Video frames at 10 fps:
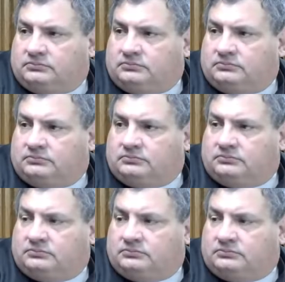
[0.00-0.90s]

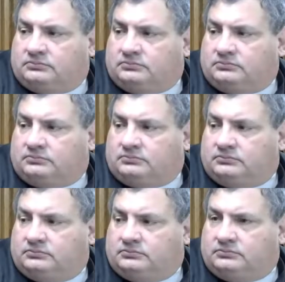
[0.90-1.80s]

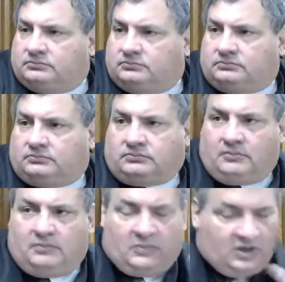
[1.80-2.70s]

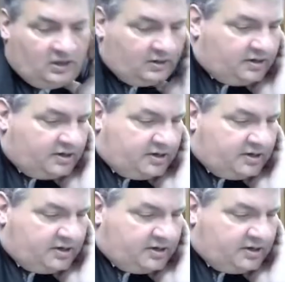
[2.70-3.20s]
Nobody speaks.